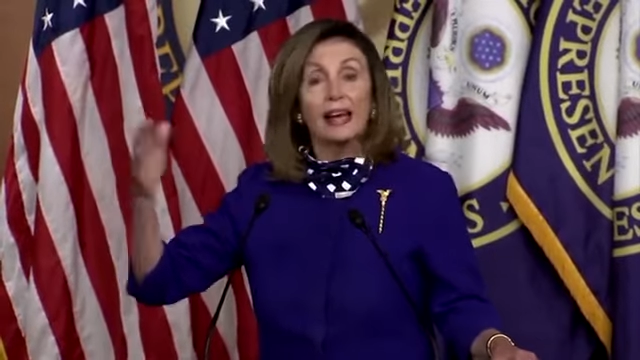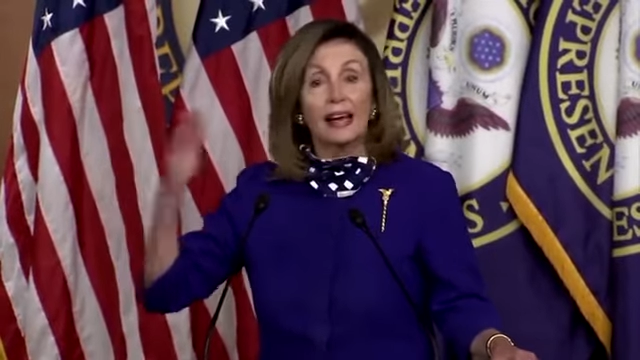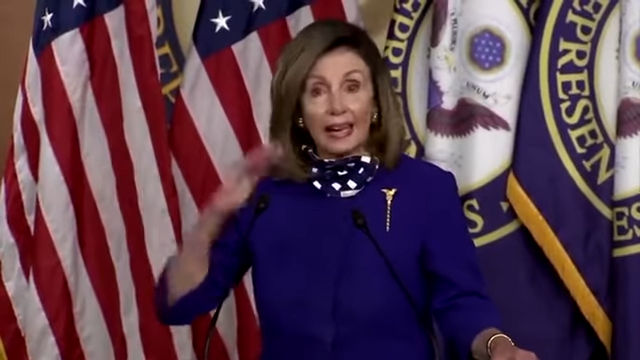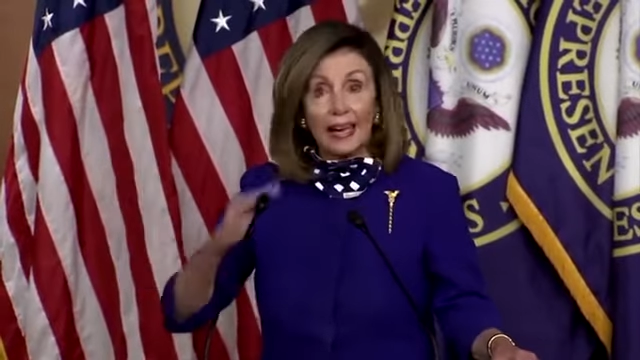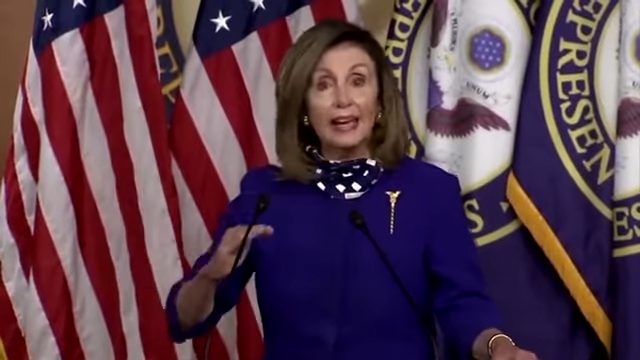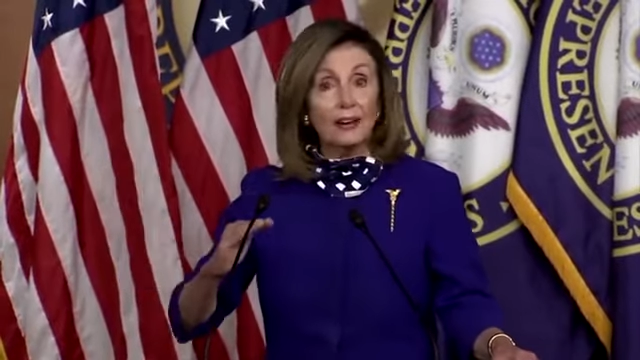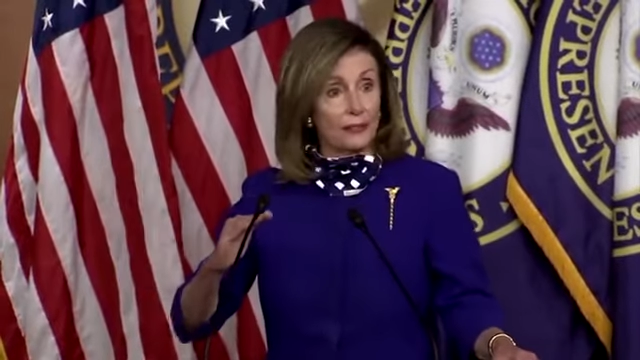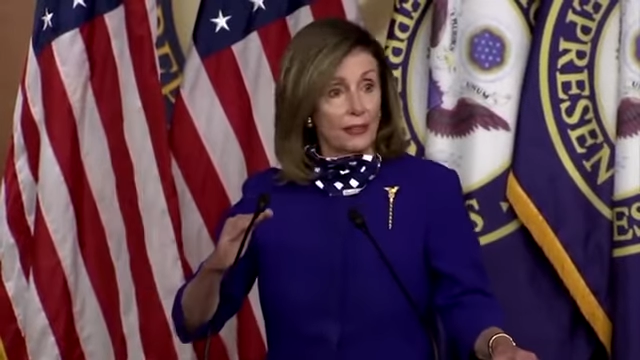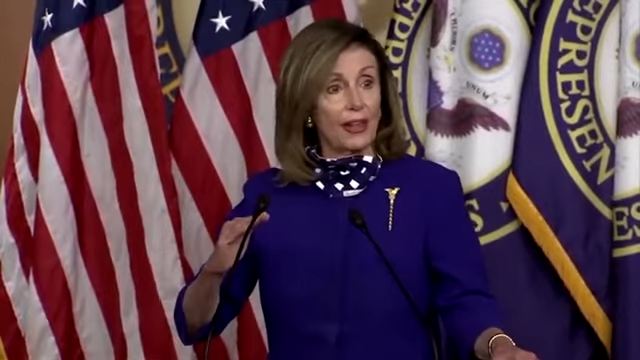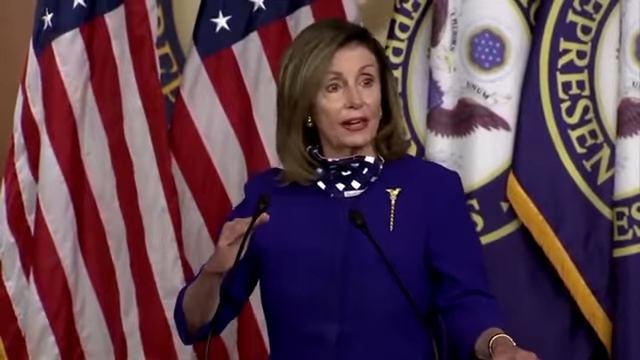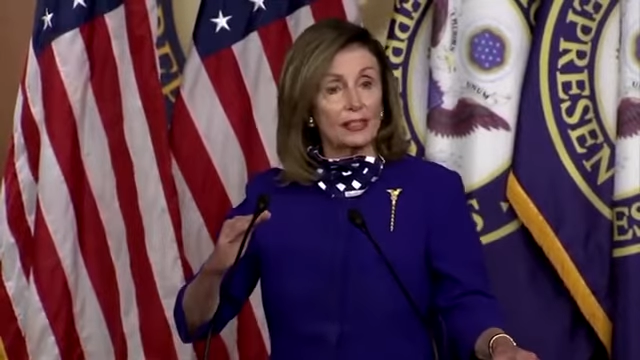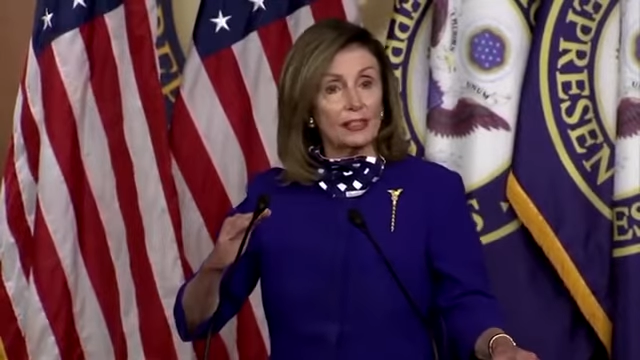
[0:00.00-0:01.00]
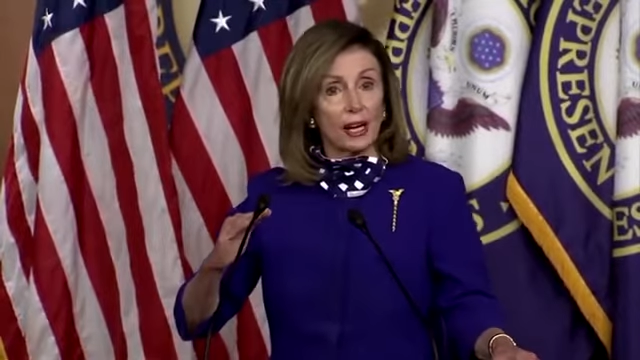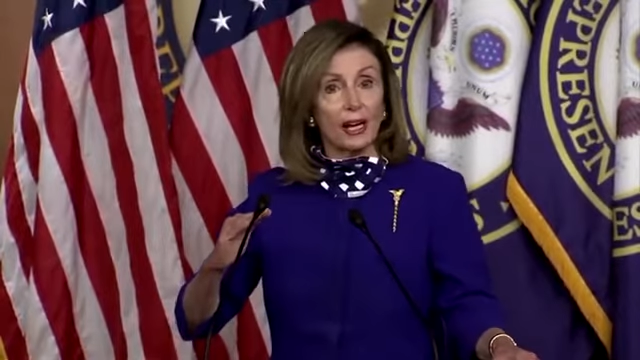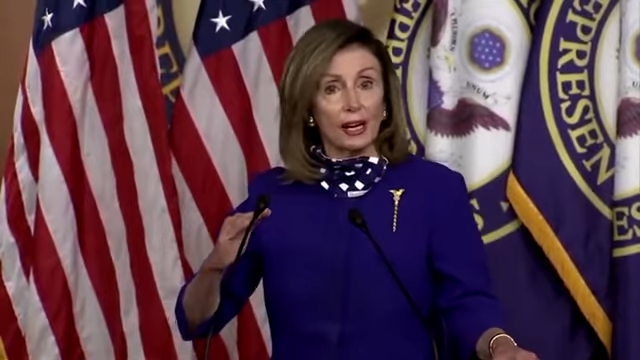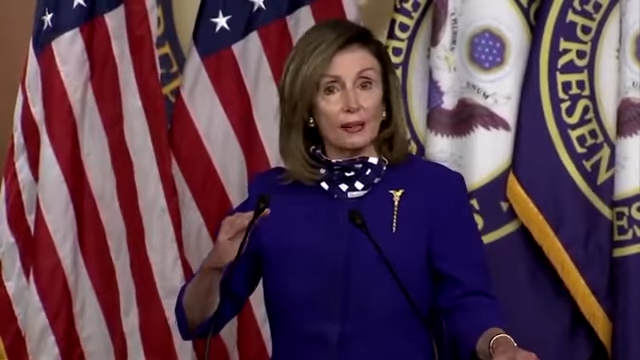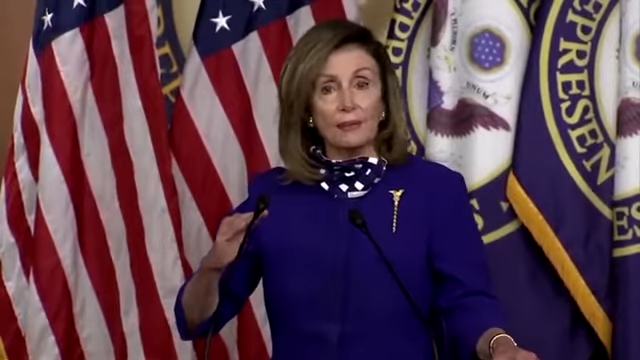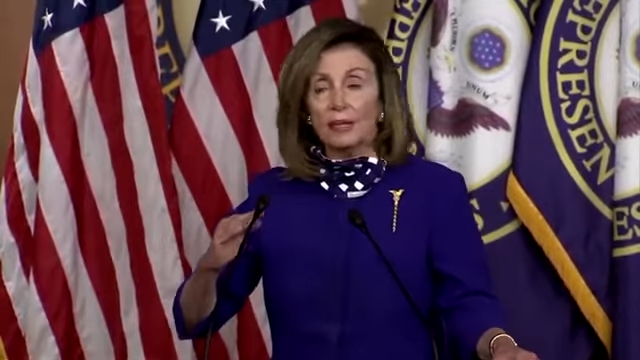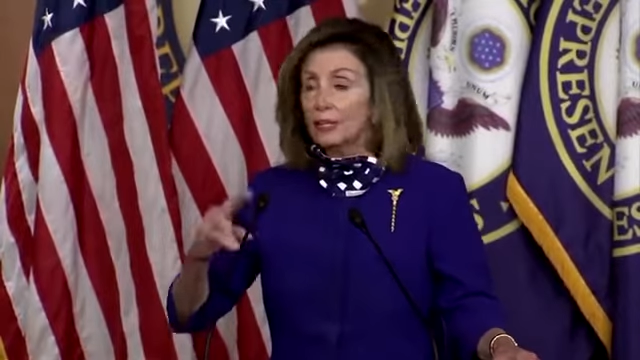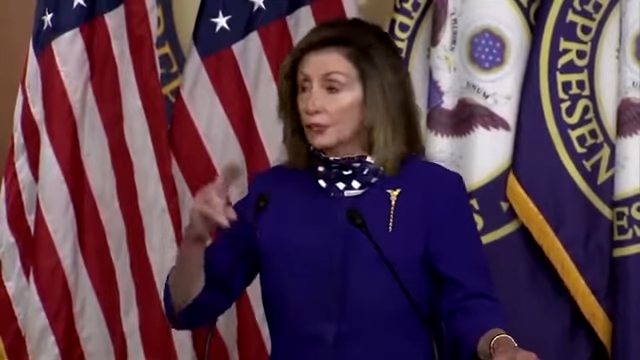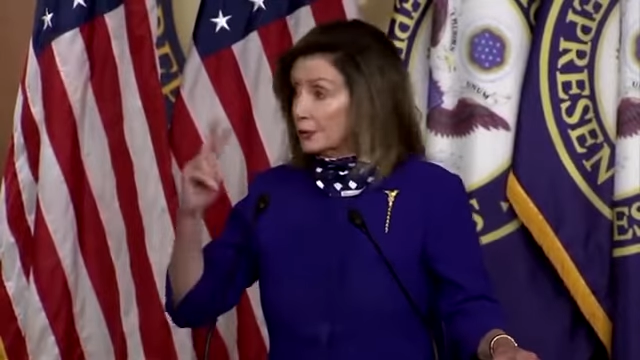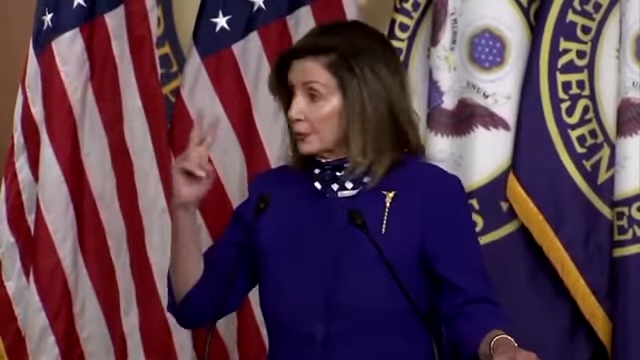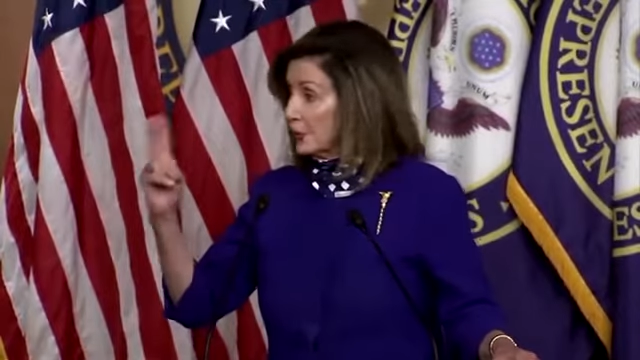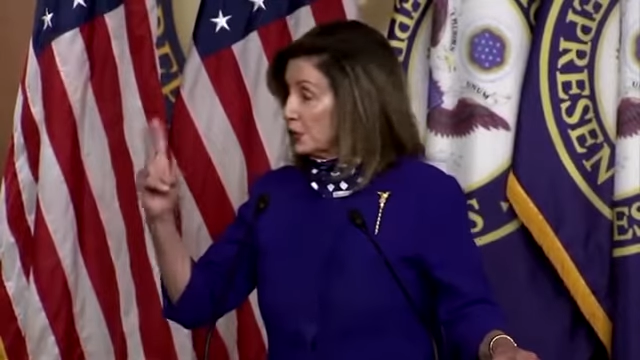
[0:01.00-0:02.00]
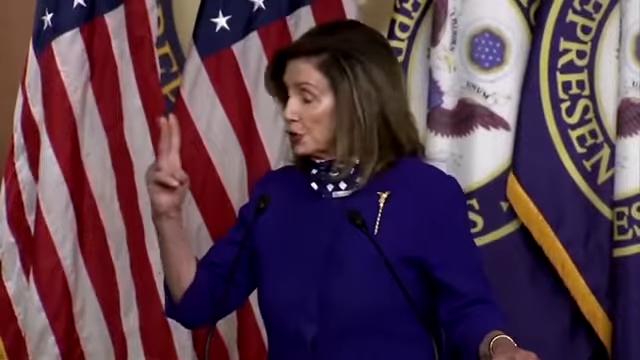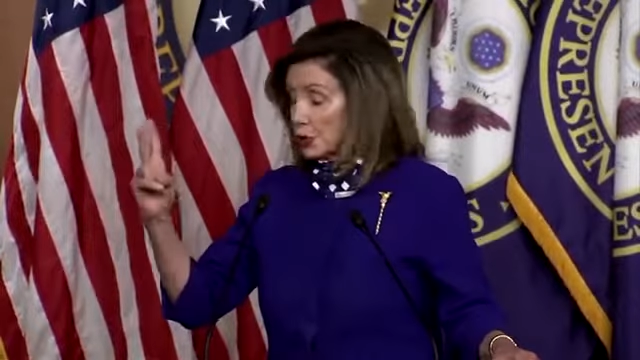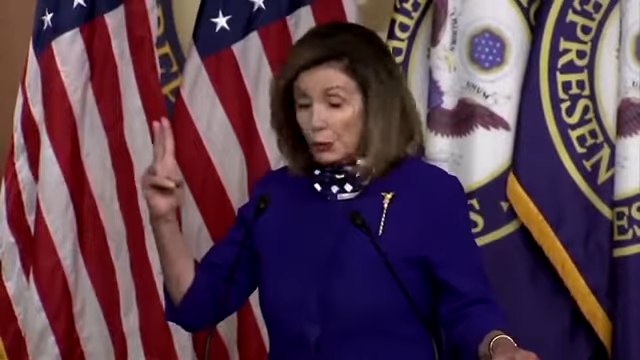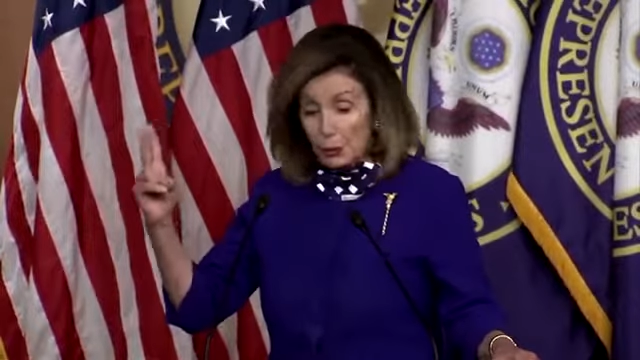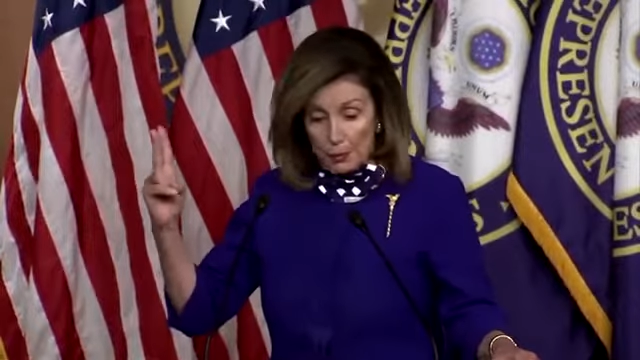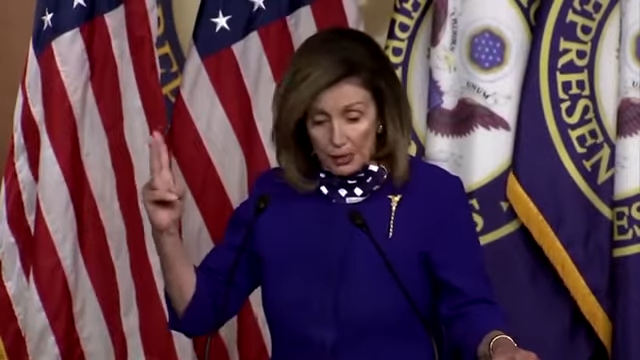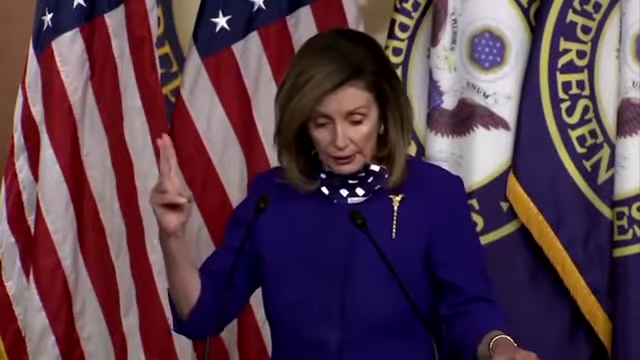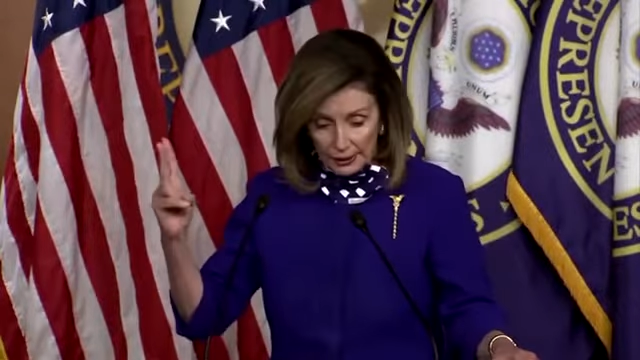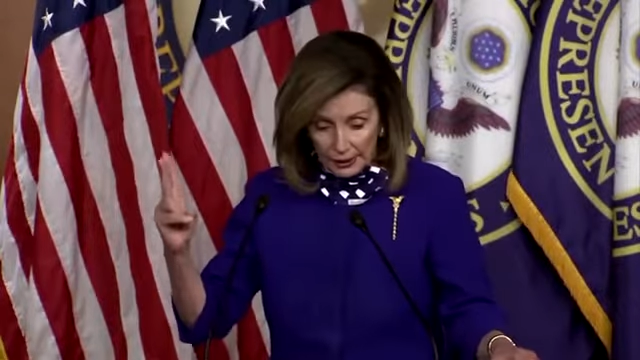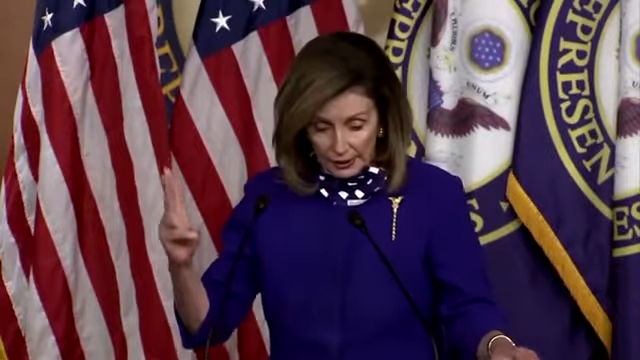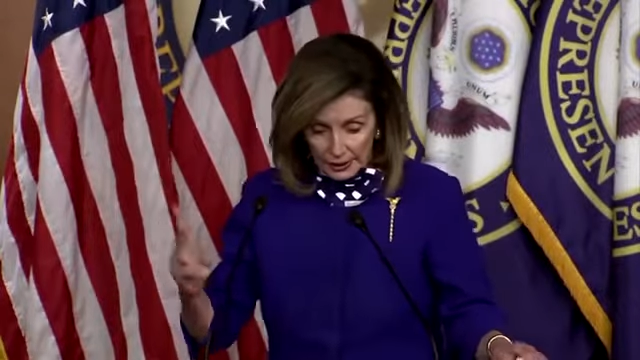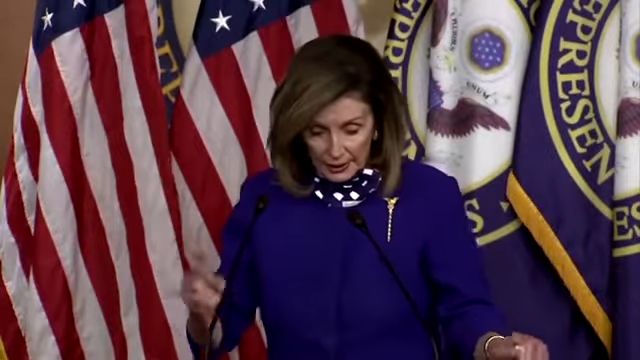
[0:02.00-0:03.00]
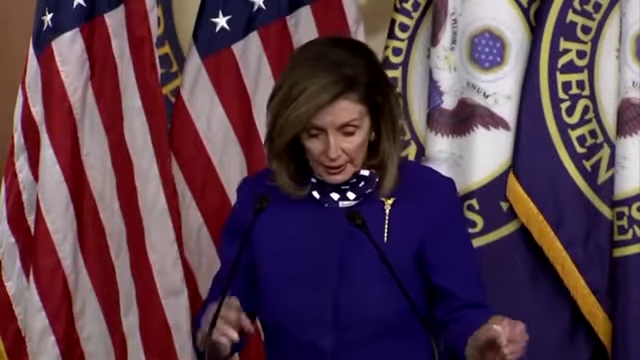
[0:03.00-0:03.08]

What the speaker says: Half that time to reach 2 million,